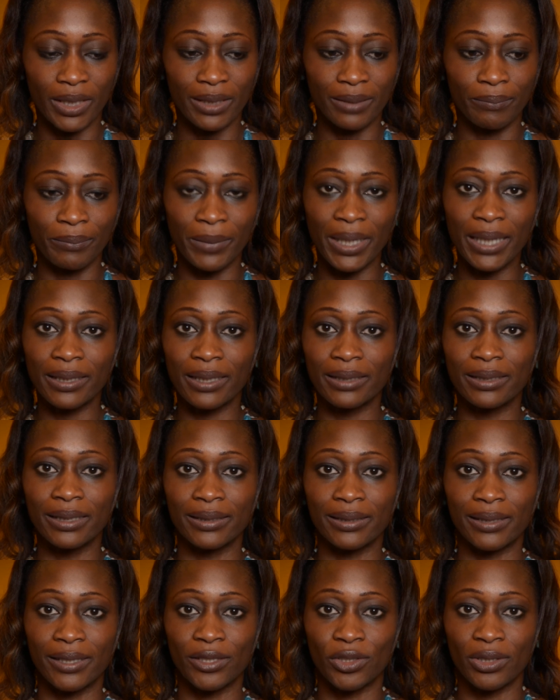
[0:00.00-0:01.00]
make the
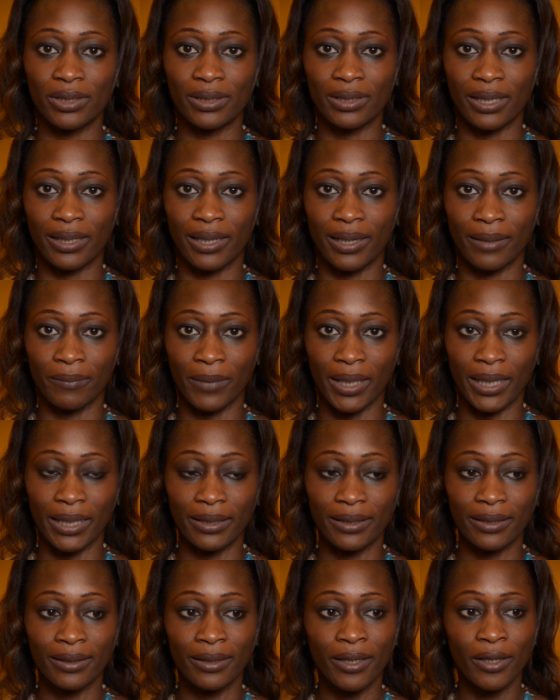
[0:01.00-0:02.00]
decisions that I make.